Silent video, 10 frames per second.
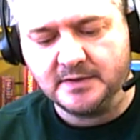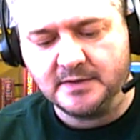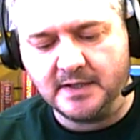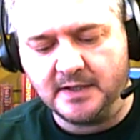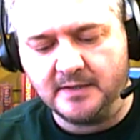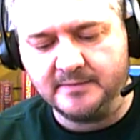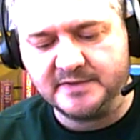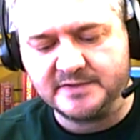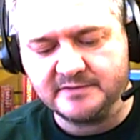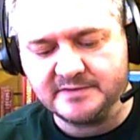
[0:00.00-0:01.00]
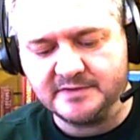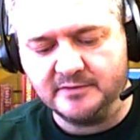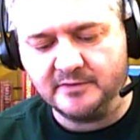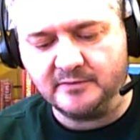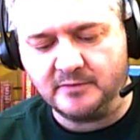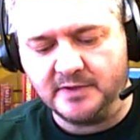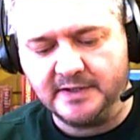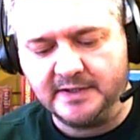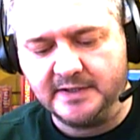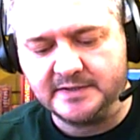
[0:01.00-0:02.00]
There is another one
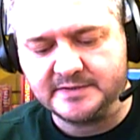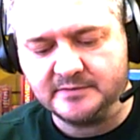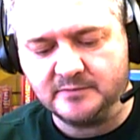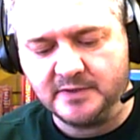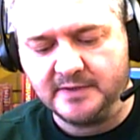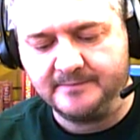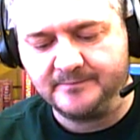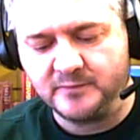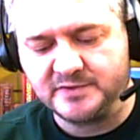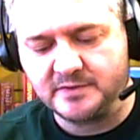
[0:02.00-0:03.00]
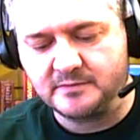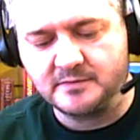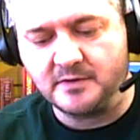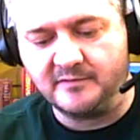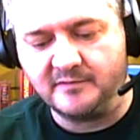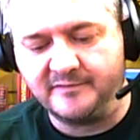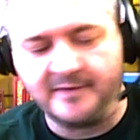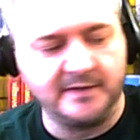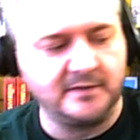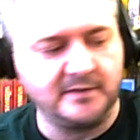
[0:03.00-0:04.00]
in here somewhere, which I can't
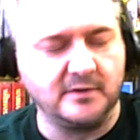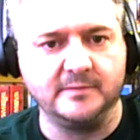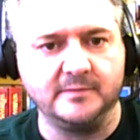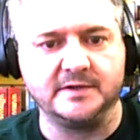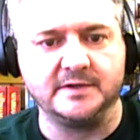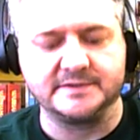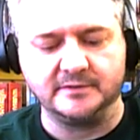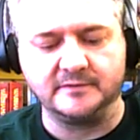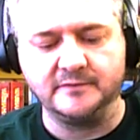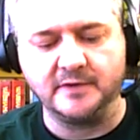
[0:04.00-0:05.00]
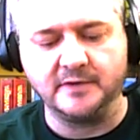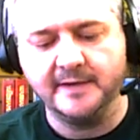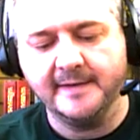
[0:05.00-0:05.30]
find and can't be asked to look for it.